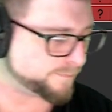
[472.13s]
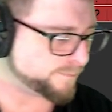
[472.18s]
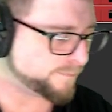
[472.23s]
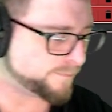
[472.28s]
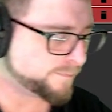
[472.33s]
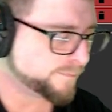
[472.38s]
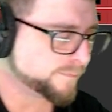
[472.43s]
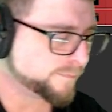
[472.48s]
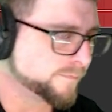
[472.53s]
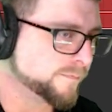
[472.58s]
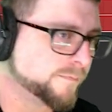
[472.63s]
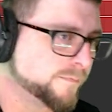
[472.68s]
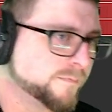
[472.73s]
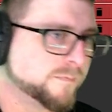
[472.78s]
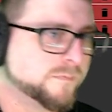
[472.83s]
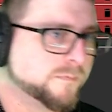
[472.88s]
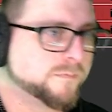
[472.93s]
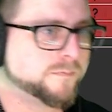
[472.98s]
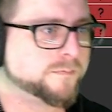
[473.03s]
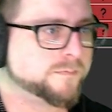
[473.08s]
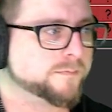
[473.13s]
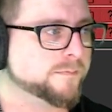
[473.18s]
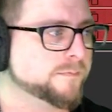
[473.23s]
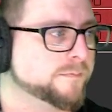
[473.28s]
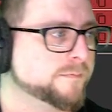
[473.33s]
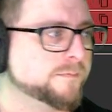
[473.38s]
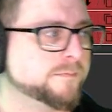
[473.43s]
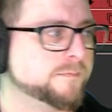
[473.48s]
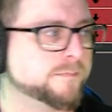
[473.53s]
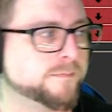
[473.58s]

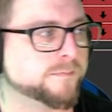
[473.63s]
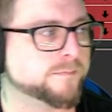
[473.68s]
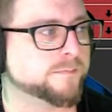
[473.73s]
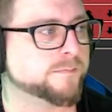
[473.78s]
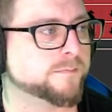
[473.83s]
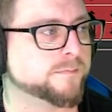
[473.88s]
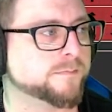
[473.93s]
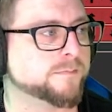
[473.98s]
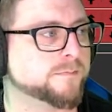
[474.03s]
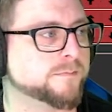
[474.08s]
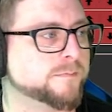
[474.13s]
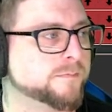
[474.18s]
Nothing is said.